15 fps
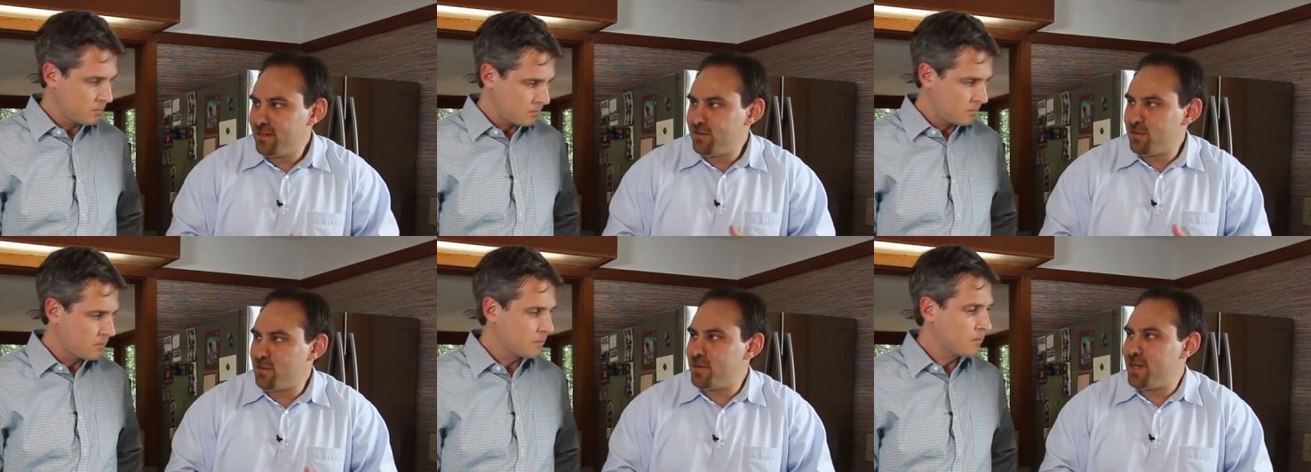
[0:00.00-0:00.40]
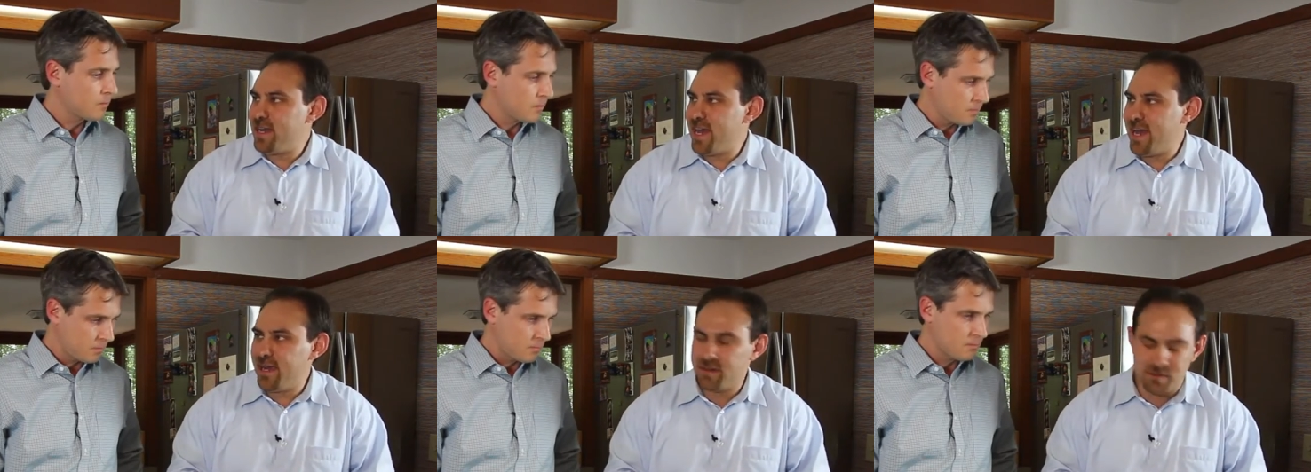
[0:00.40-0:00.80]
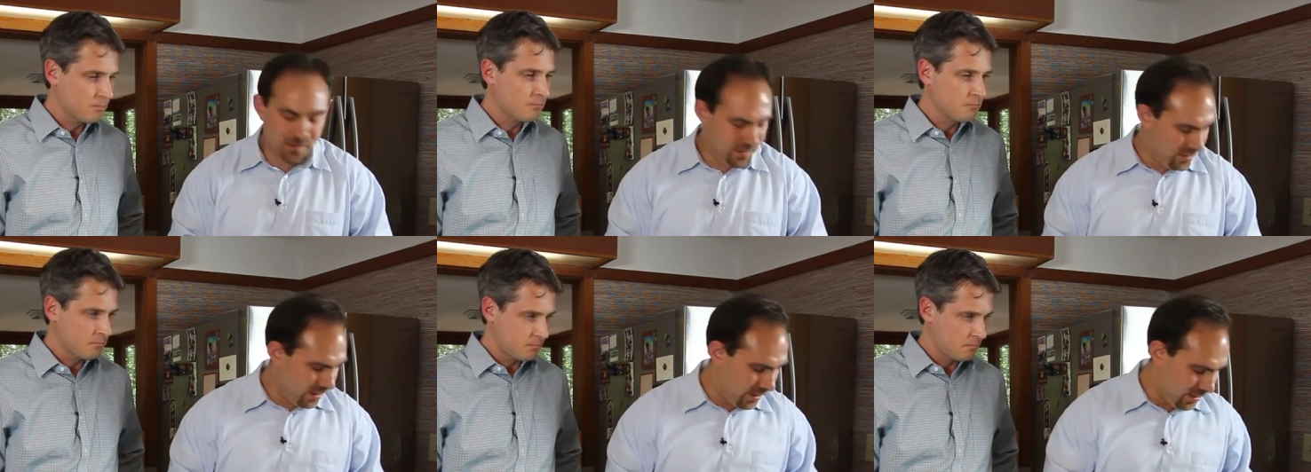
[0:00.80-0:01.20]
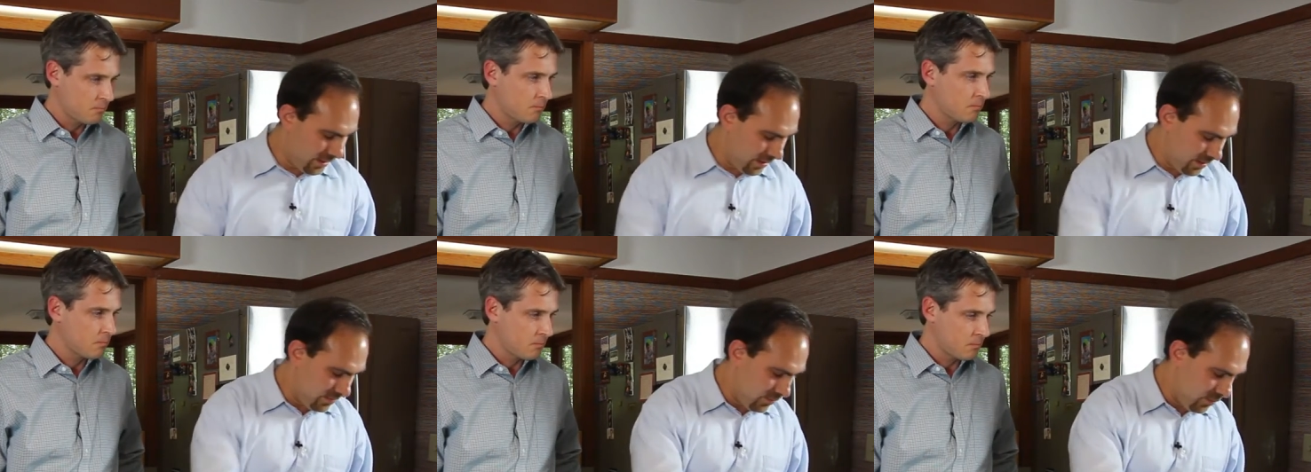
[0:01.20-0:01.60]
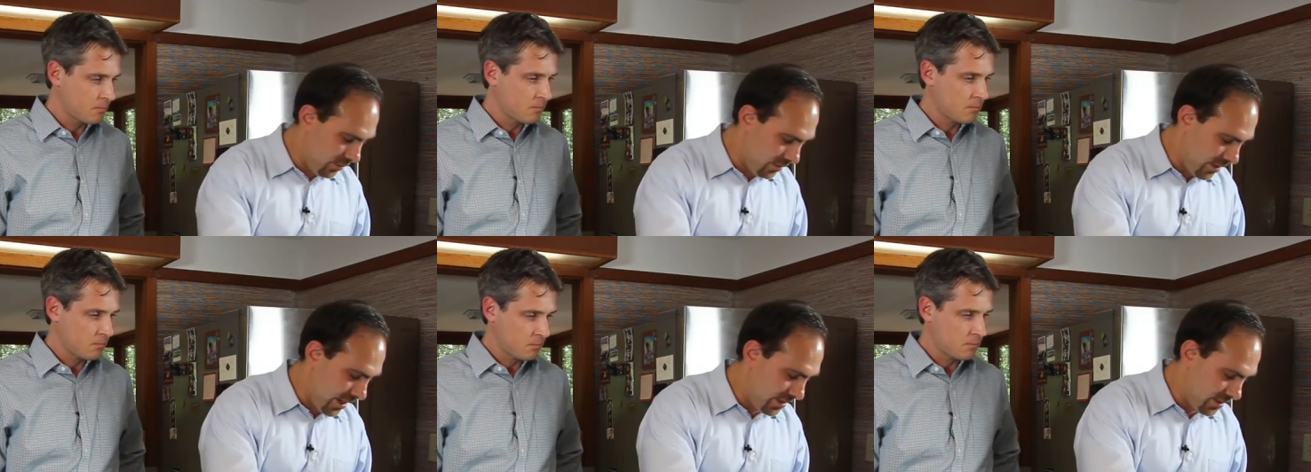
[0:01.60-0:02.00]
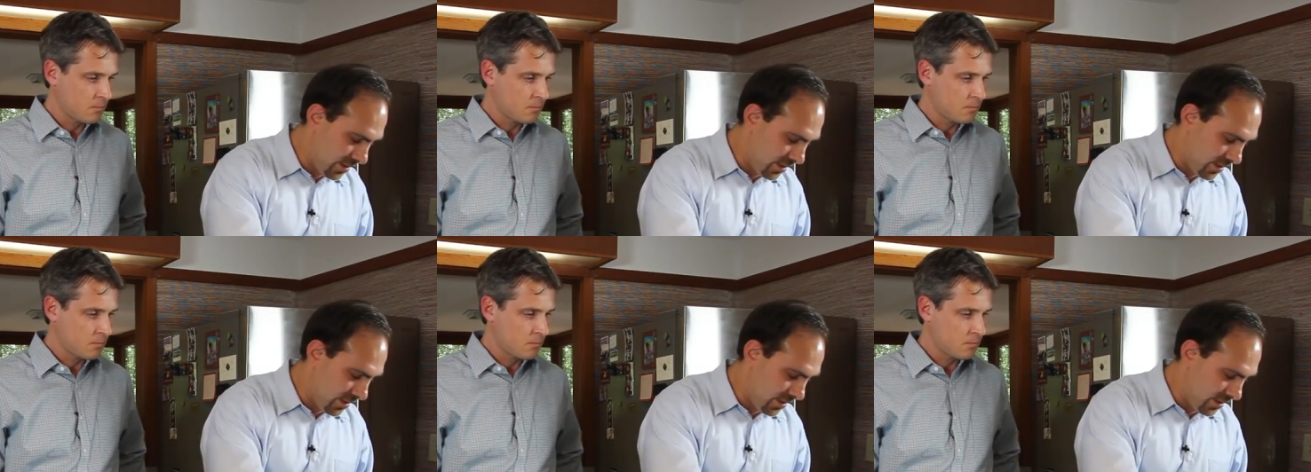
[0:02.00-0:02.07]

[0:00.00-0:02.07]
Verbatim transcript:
Speaker 1: a little bit of egg, uh, real nice